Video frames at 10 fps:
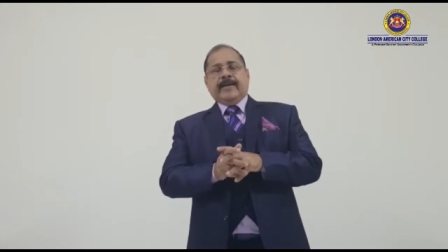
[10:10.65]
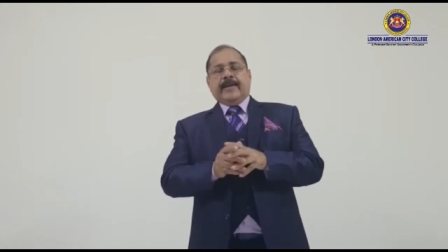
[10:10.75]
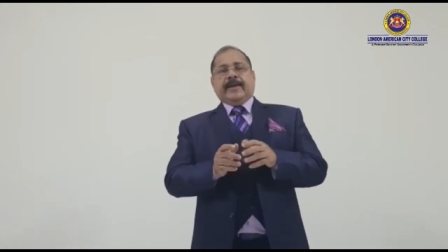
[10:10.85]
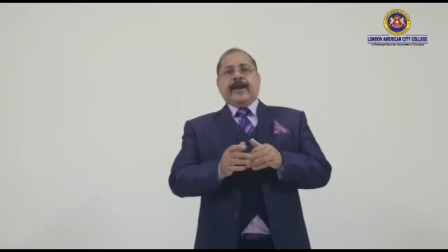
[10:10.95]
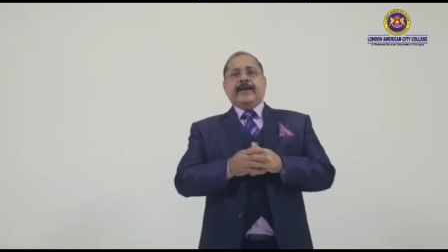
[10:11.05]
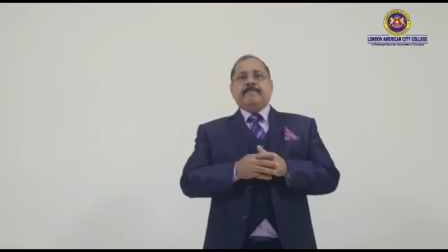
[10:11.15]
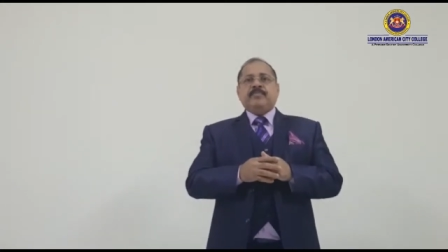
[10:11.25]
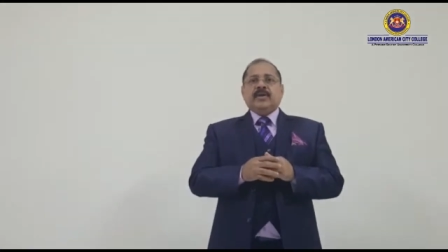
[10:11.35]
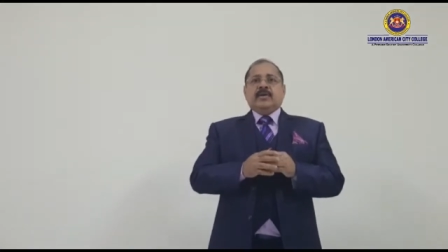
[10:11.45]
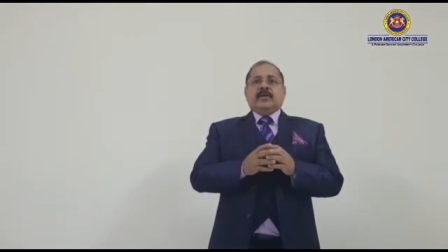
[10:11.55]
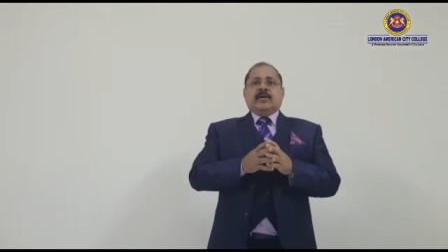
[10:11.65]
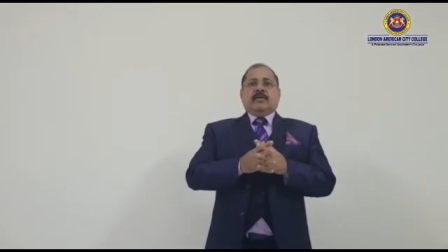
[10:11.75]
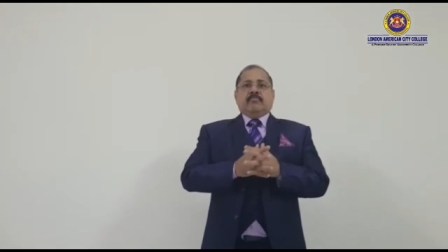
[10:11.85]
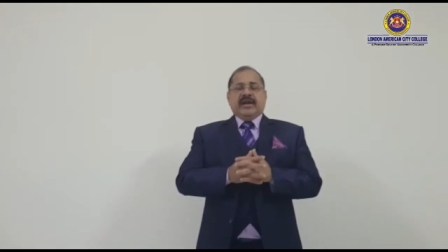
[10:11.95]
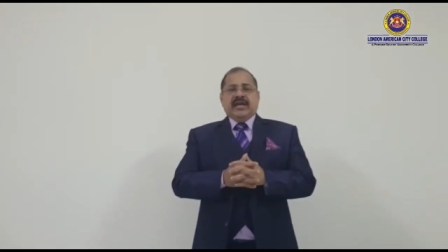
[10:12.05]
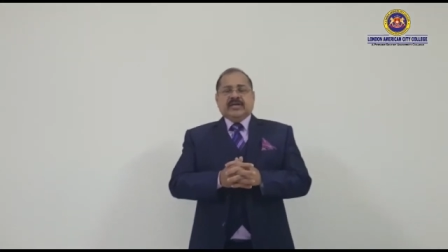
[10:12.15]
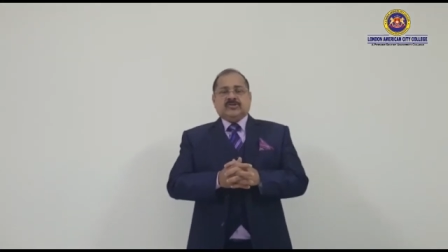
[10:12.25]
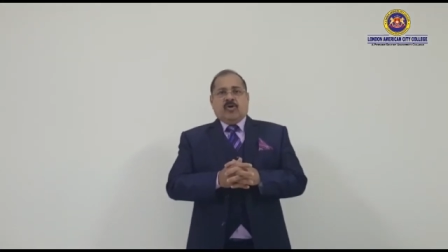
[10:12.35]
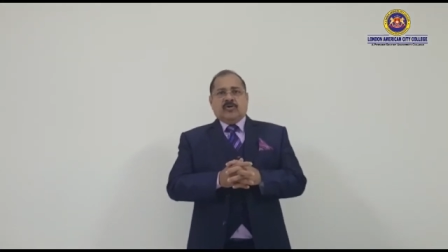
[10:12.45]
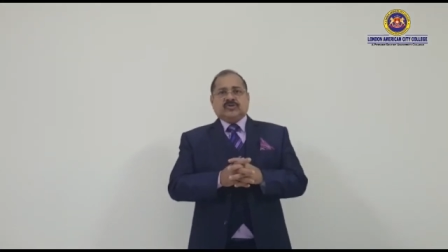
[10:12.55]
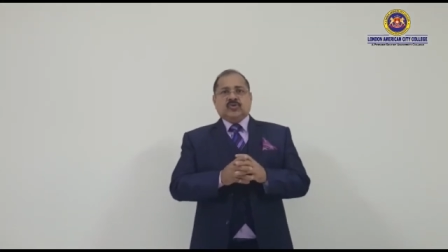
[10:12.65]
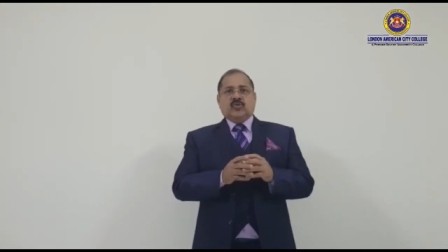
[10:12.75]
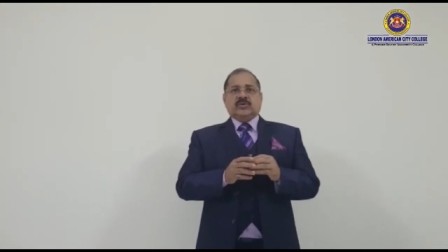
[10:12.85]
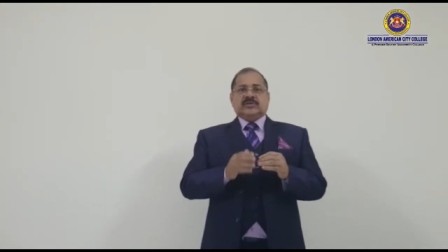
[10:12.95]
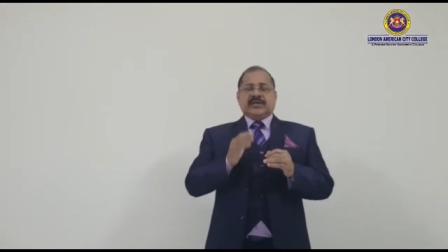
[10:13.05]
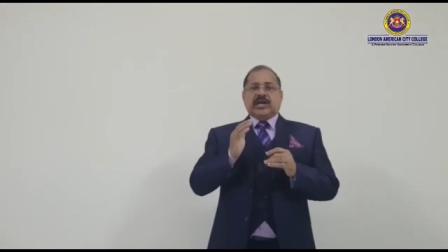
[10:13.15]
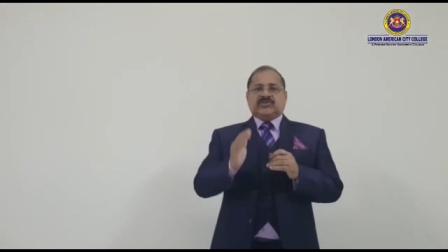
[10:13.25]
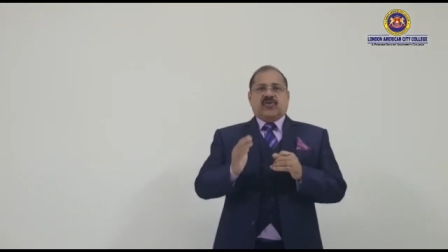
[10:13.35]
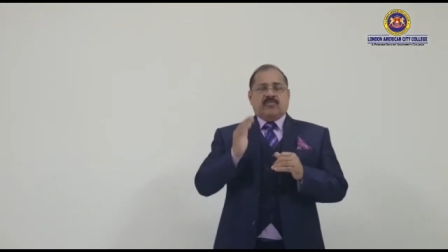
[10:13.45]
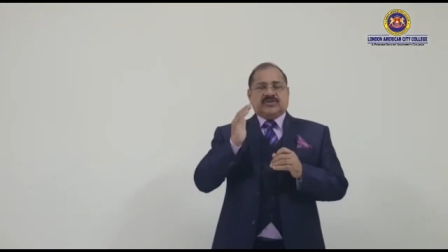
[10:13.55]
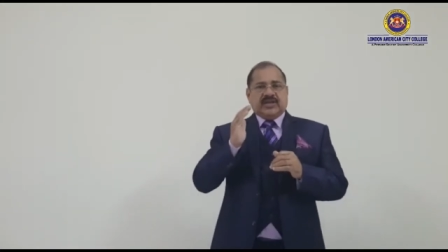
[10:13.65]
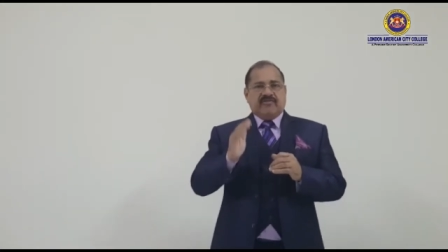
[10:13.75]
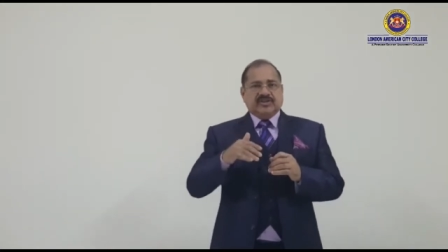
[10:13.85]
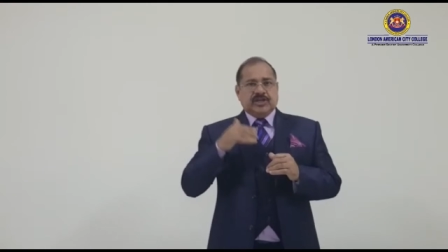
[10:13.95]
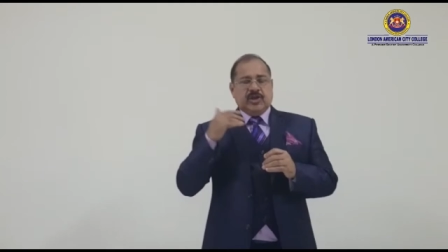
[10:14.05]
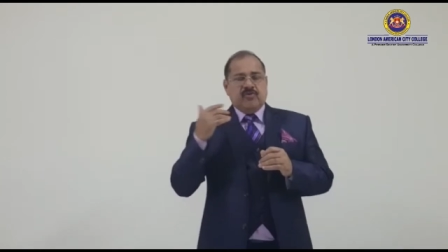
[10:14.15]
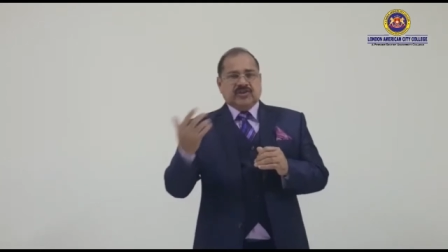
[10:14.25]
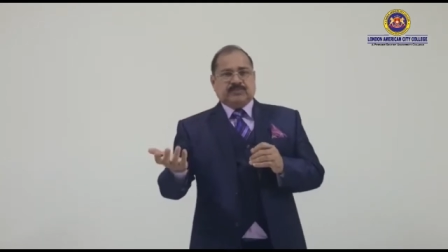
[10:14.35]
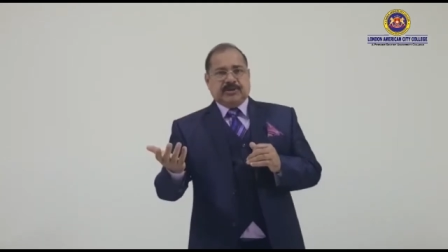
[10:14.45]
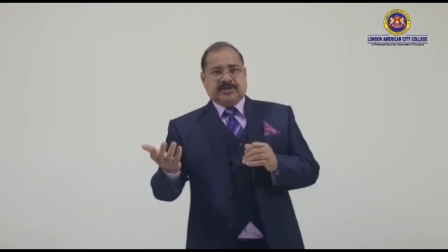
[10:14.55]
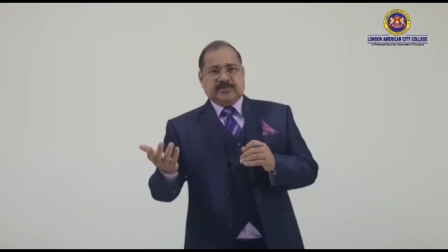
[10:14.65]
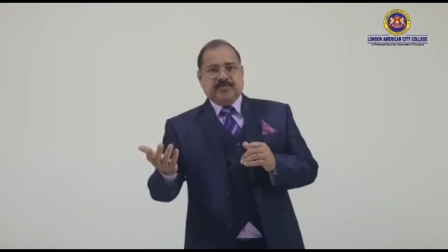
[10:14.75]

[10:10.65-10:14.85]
Again, money has also transformed savings into investment.